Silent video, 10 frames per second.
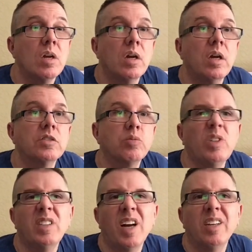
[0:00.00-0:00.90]
it's
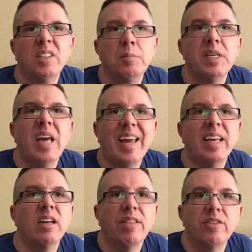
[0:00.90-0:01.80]
really not good to be
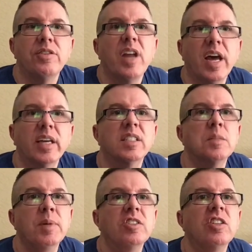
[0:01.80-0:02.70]
yanking on their neck,
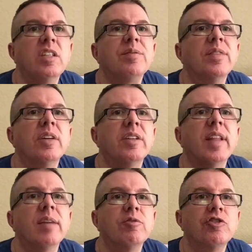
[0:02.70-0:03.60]
especially if they
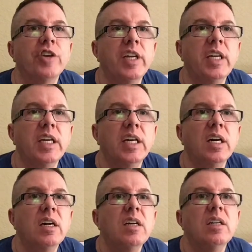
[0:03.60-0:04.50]
have
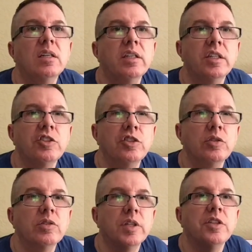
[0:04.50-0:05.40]
trachea
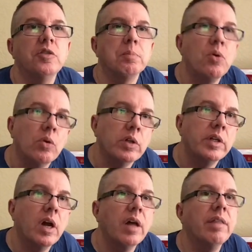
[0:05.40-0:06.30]
issues and you're pulling
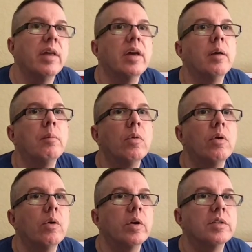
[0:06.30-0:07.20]
on them,
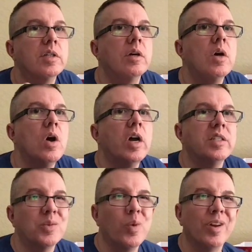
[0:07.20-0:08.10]
or
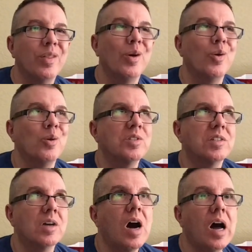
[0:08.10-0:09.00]
it's one of those
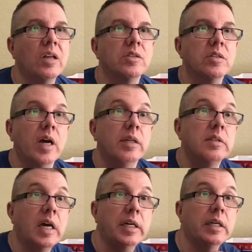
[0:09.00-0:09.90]
collars that
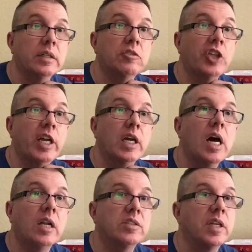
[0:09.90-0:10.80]
tighten, chain
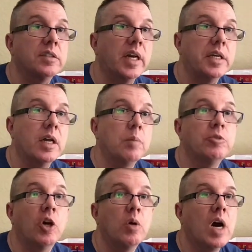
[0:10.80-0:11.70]
collars that tighten up,
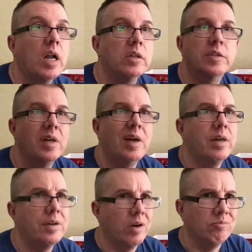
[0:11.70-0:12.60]
choke collars.
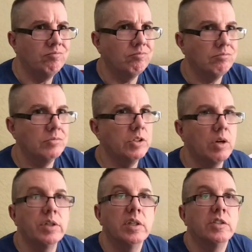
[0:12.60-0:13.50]
No, you
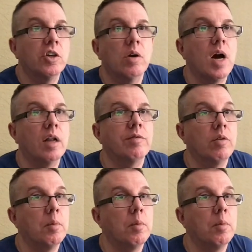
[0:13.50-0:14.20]
don't need a choke collar for a